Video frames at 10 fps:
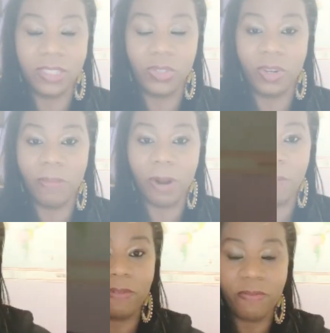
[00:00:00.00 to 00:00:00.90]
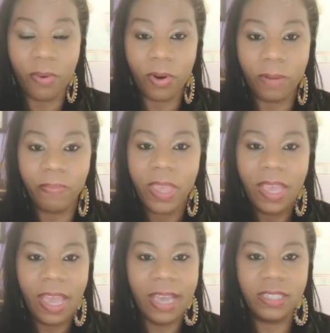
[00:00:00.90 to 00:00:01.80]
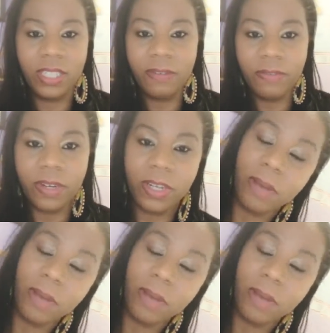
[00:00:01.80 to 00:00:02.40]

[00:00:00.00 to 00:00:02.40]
and drum are performed at different